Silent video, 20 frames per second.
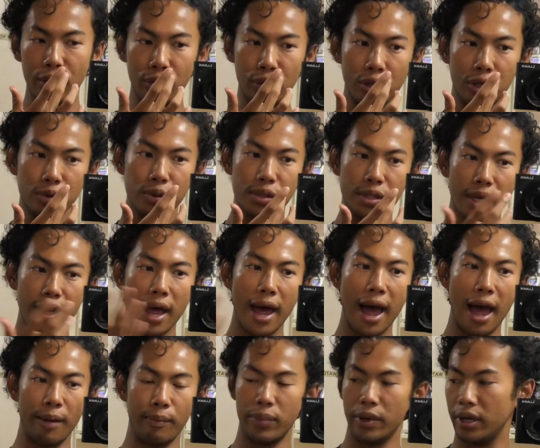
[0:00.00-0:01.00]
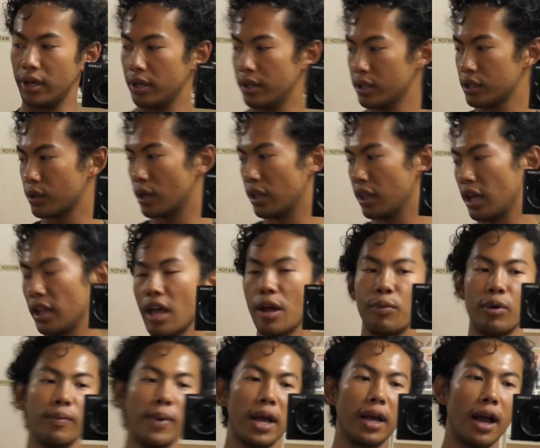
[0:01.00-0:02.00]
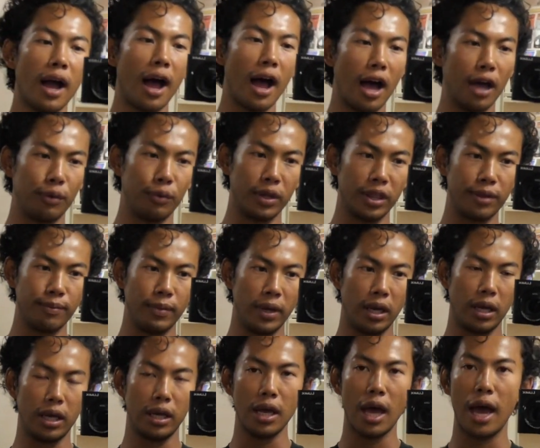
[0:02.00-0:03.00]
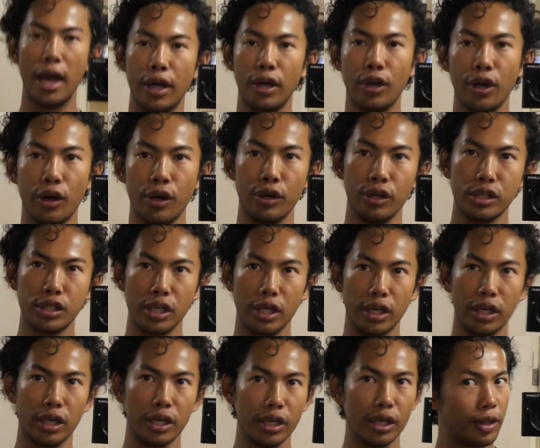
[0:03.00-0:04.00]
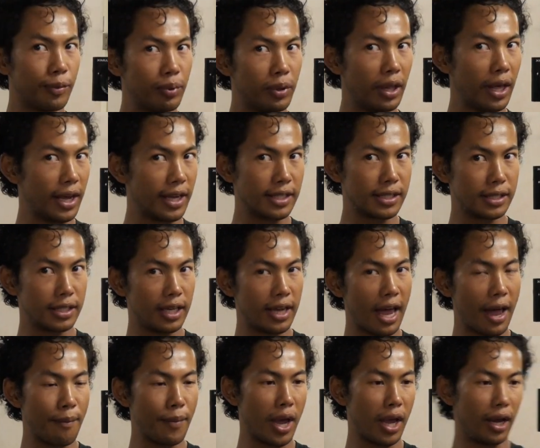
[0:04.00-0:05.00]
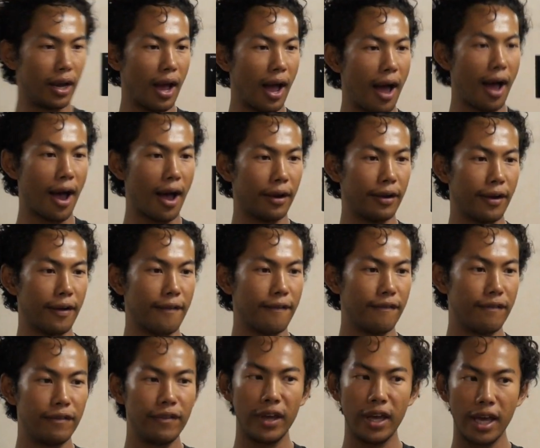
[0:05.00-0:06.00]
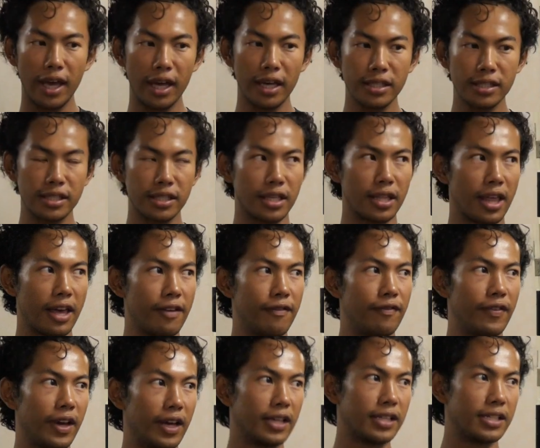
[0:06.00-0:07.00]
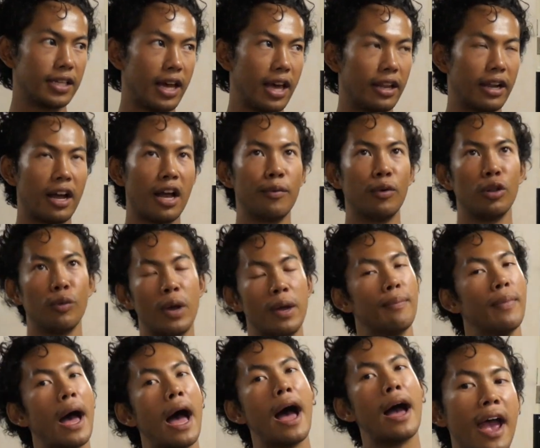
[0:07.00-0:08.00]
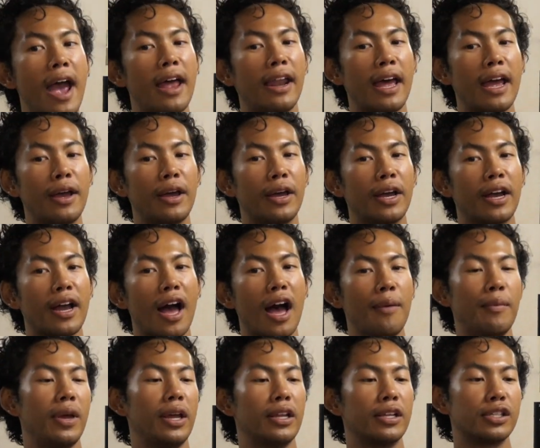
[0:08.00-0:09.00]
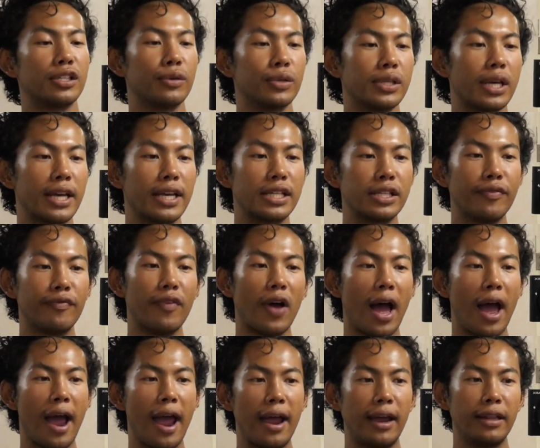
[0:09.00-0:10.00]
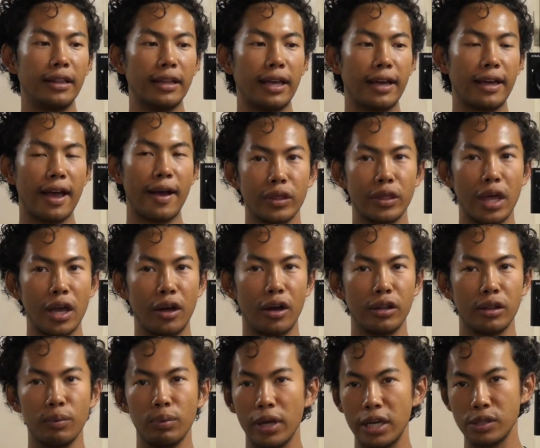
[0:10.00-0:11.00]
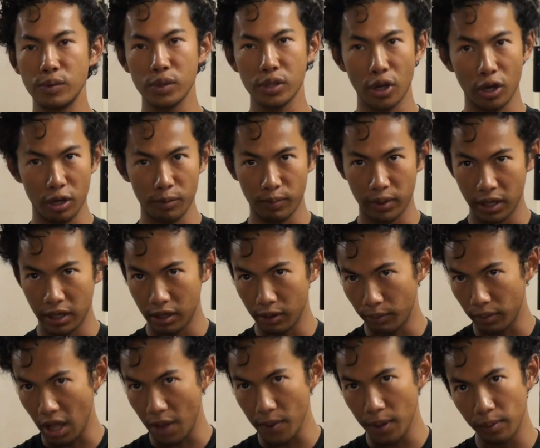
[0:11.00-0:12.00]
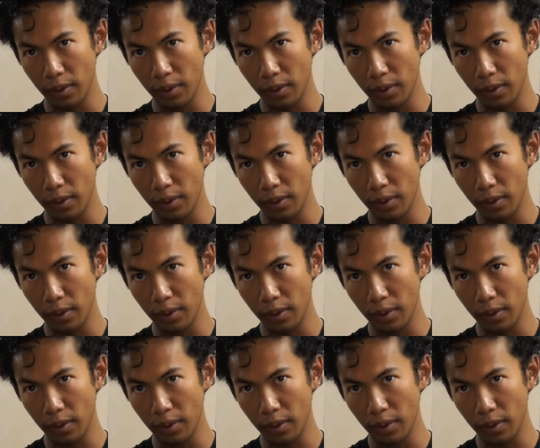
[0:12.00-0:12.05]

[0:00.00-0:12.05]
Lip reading: knew this was gonna happen. So luckily I brought my card with me. I go to the place to get my card fixed. They fix it and I come all the way back and I come in. So it's like, it's fine. Like, thank God the place was open, blah, blah,